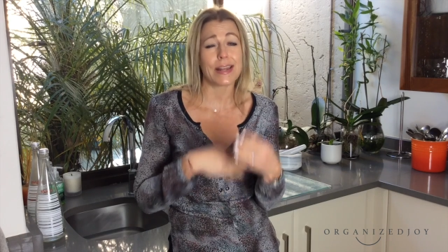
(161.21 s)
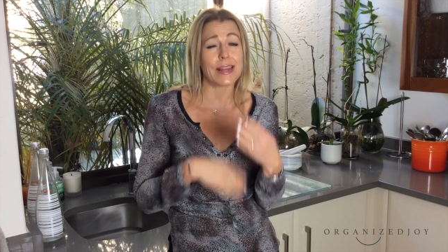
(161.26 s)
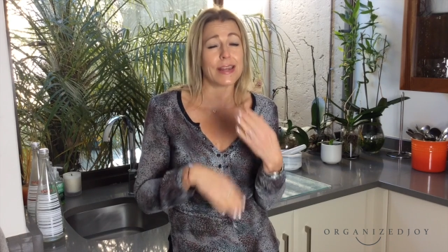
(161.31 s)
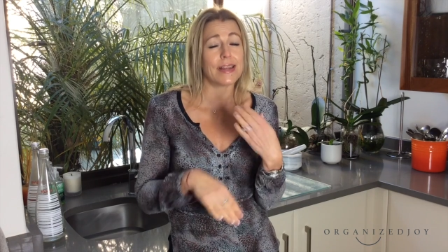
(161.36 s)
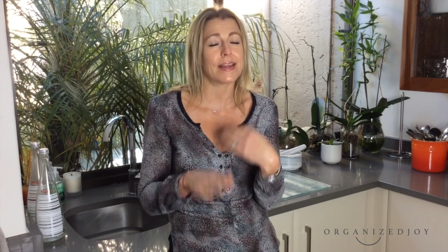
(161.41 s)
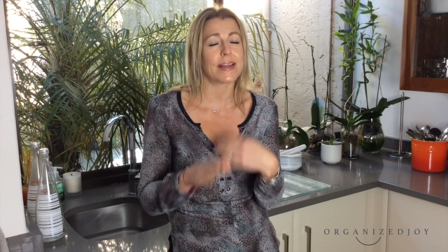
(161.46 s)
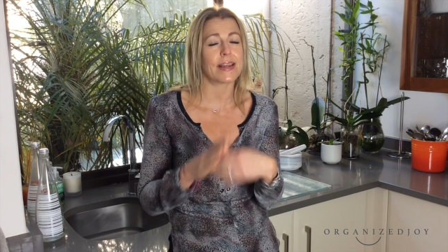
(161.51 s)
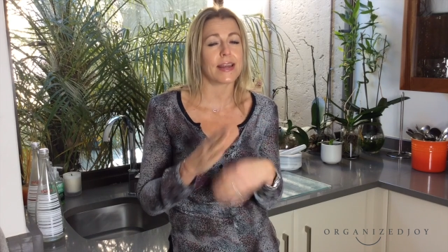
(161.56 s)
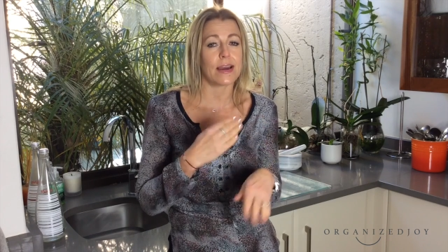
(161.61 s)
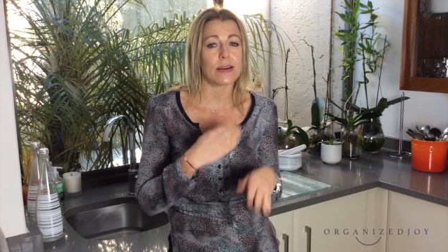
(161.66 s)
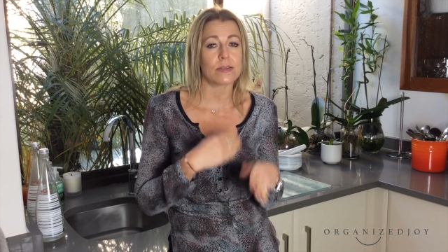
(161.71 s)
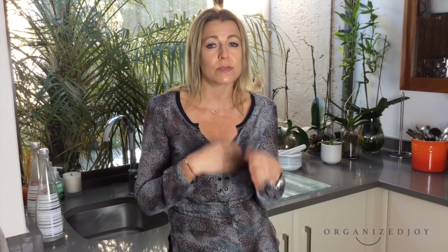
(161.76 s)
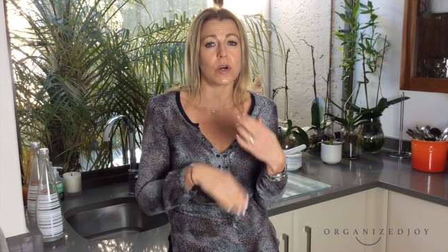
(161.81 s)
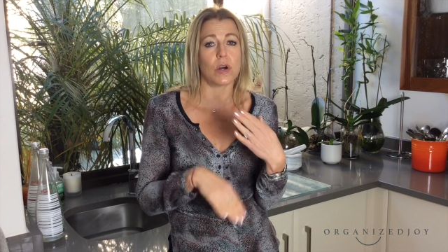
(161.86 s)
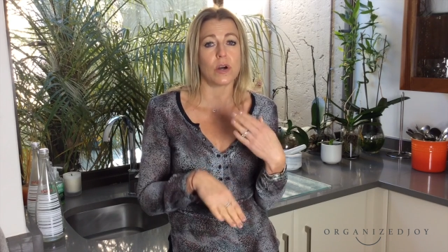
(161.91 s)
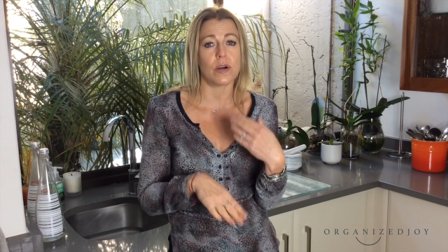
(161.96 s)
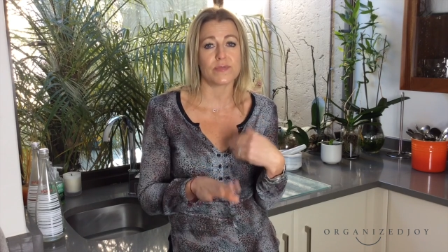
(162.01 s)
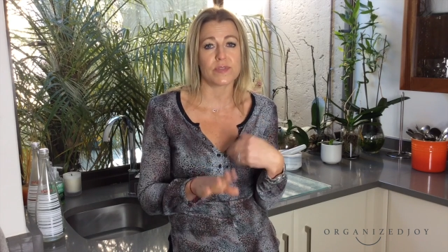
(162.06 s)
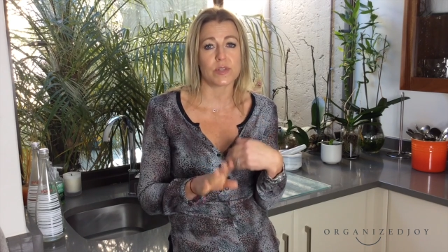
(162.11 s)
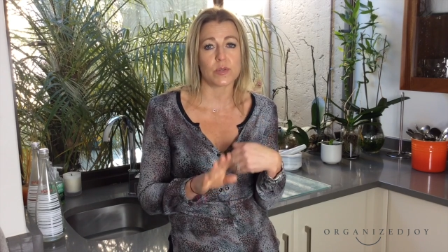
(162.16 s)
clean it out
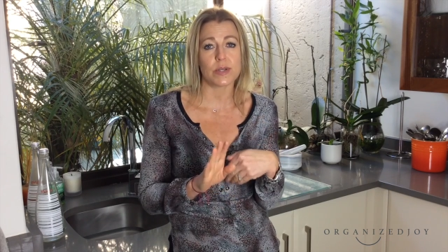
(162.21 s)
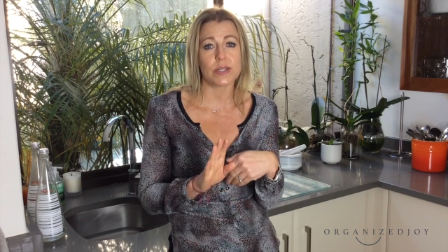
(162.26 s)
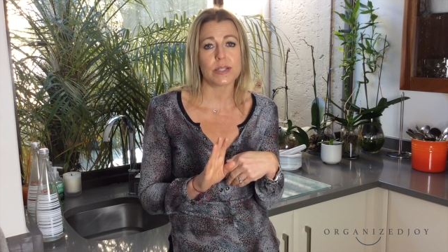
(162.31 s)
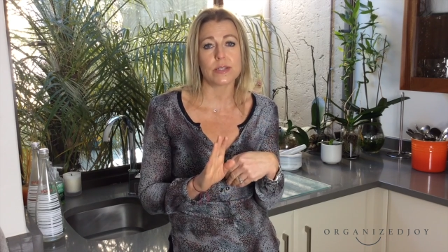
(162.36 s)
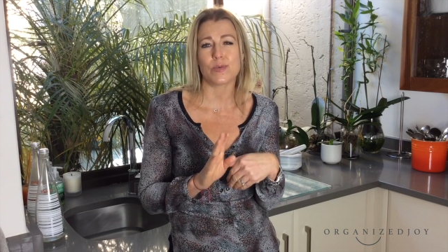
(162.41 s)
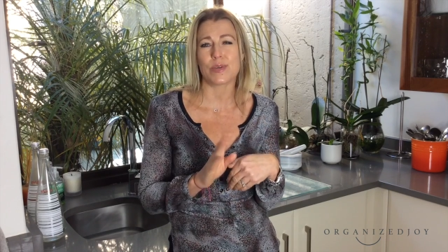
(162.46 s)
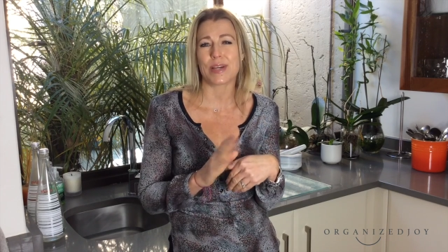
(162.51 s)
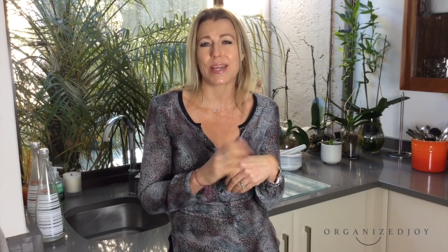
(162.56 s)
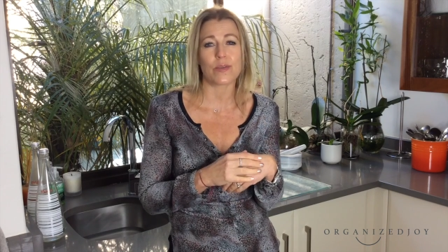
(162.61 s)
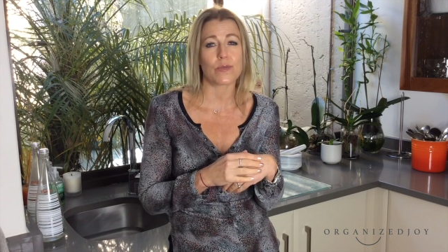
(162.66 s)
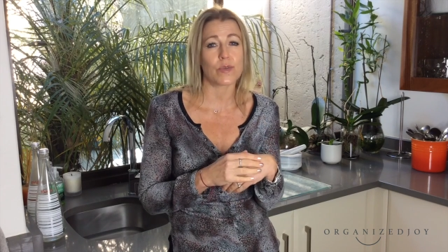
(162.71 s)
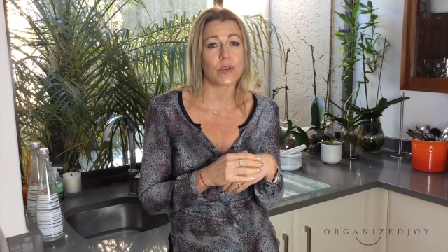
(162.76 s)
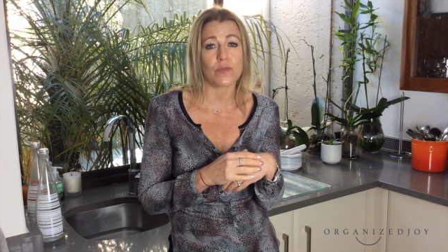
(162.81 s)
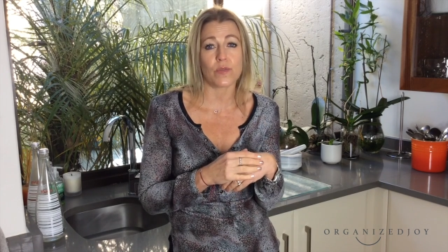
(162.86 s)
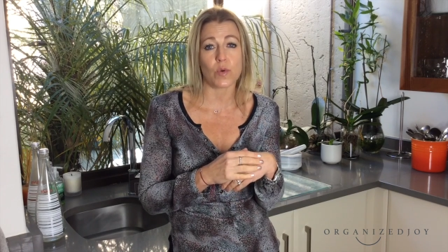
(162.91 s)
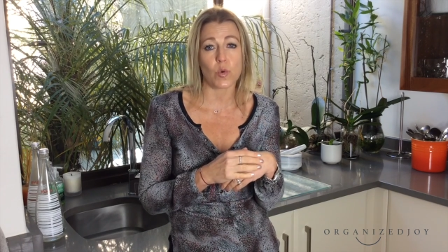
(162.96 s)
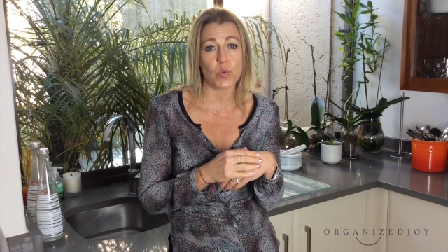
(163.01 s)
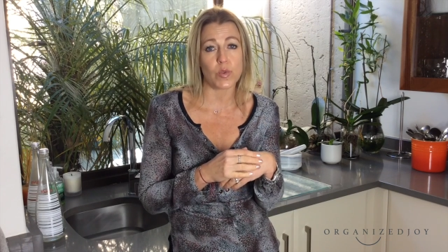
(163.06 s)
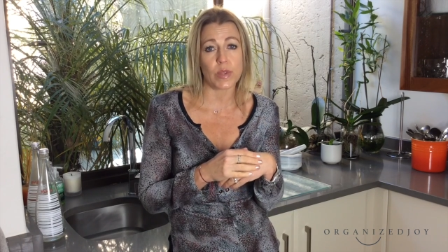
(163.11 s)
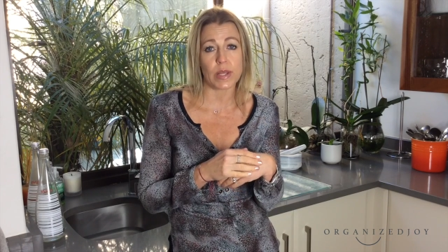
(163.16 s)
afterwards. It will get rid
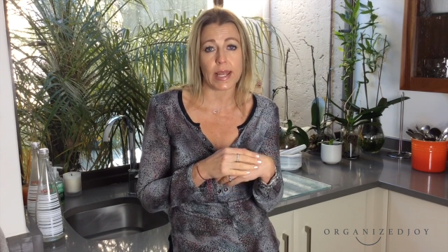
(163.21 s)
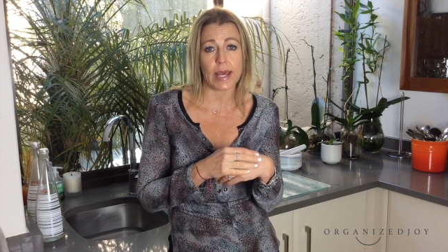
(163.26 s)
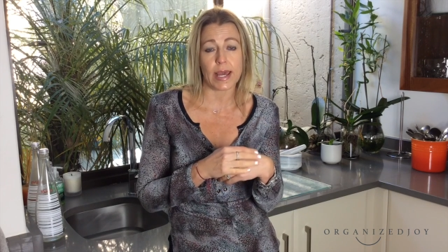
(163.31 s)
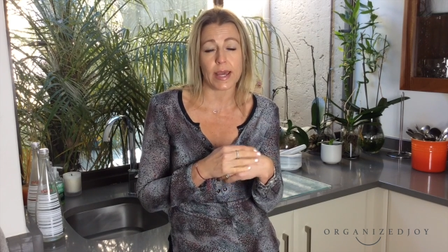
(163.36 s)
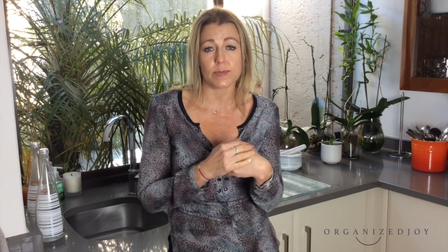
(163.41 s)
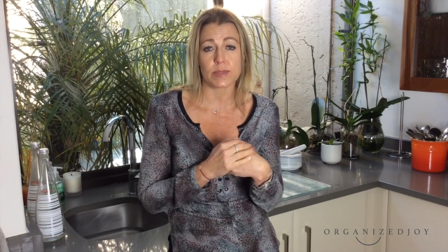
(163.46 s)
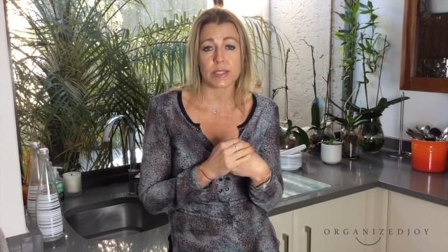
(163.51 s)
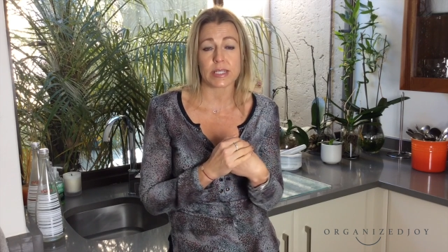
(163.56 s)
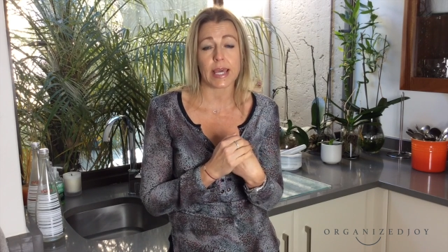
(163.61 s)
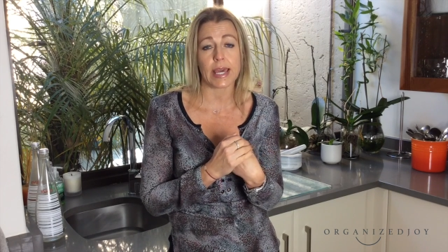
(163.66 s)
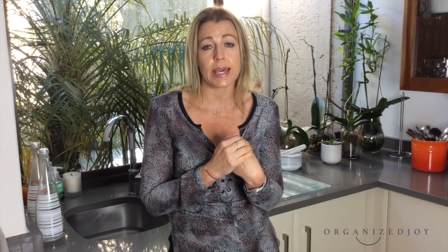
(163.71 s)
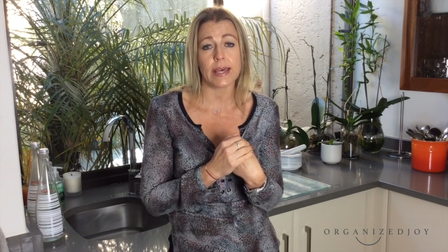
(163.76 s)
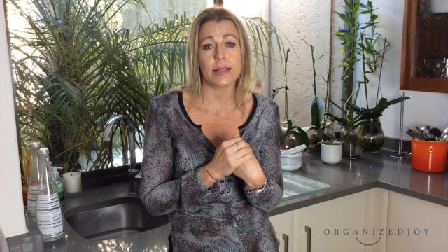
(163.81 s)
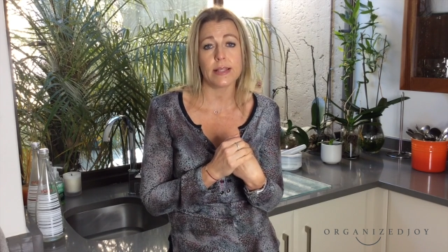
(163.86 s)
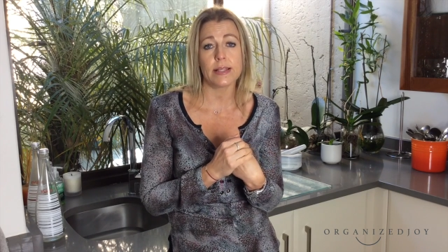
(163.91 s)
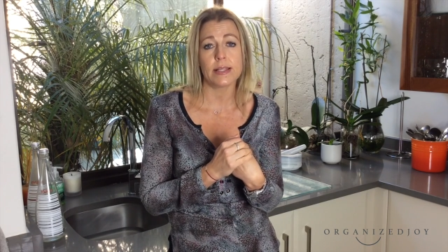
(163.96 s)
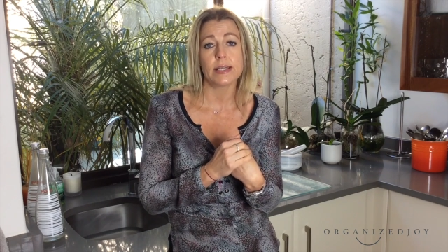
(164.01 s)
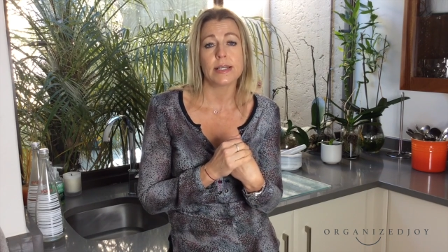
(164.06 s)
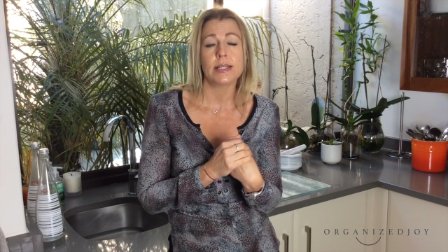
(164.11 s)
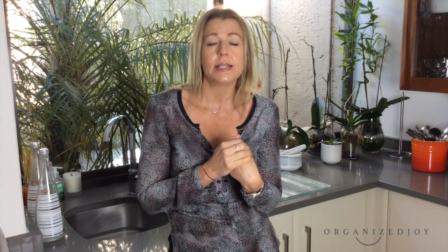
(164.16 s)
of all the lime
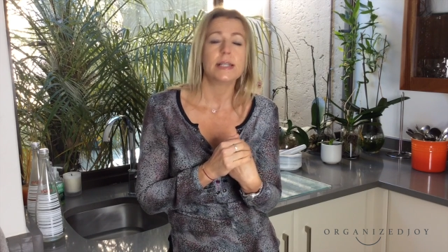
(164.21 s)
scale.